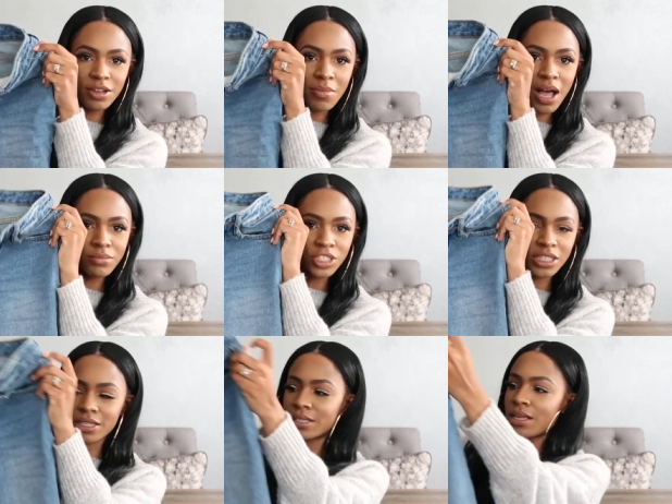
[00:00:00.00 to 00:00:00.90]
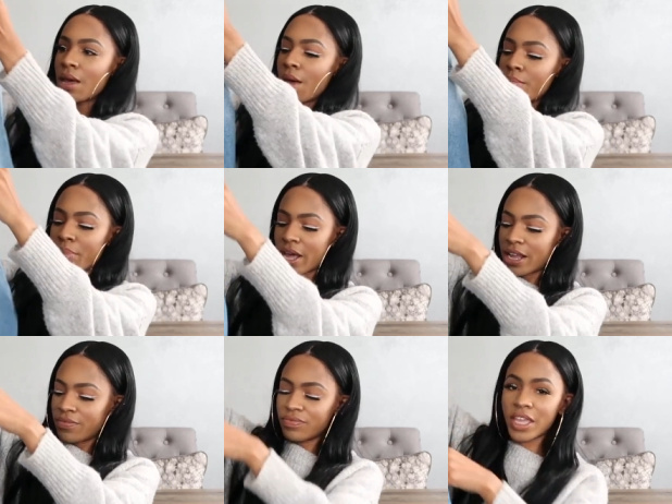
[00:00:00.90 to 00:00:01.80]
They're mom jeans,
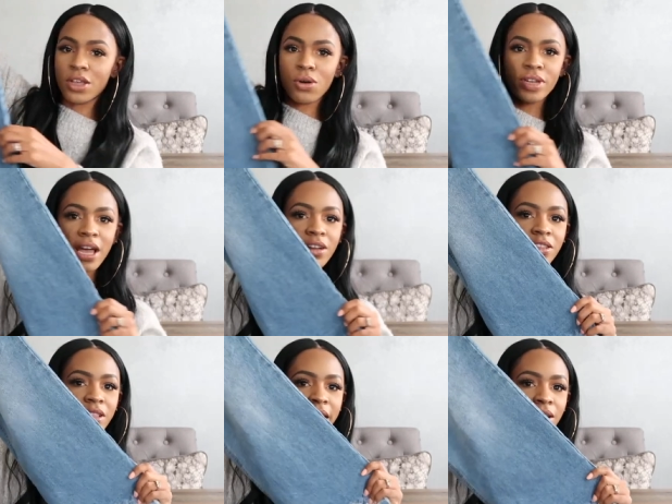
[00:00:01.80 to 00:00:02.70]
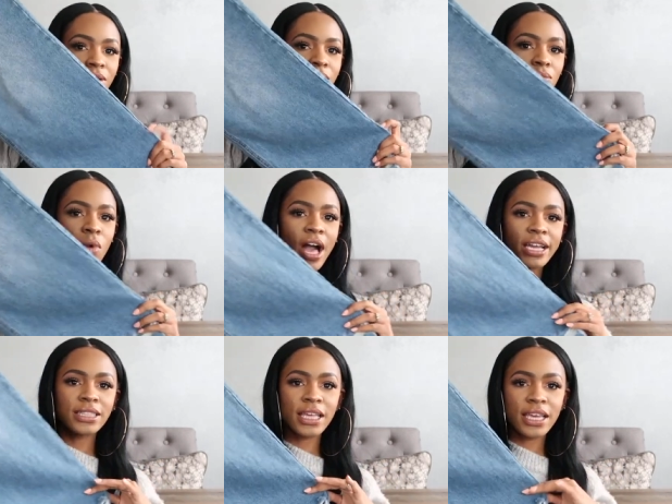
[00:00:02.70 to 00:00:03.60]
but they go down and they're like
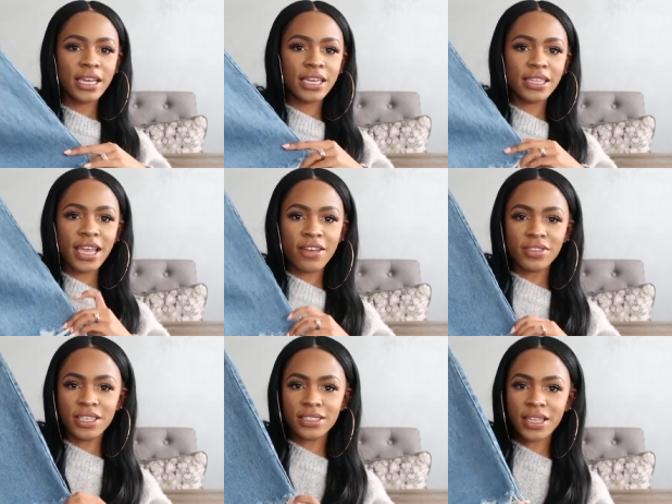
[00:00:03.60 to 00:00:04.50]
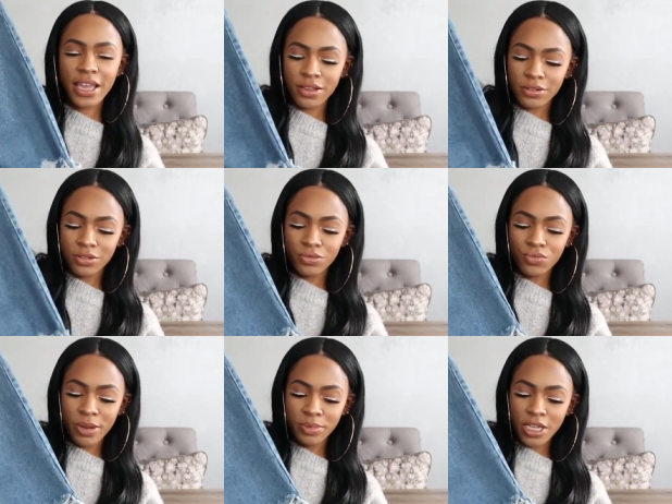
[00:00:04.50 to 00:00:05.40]
wide leg and they have these like
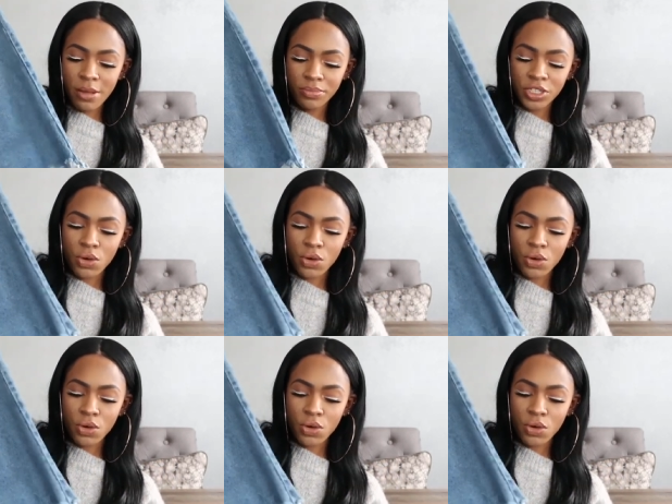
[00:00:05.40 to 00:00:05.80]
ripped up,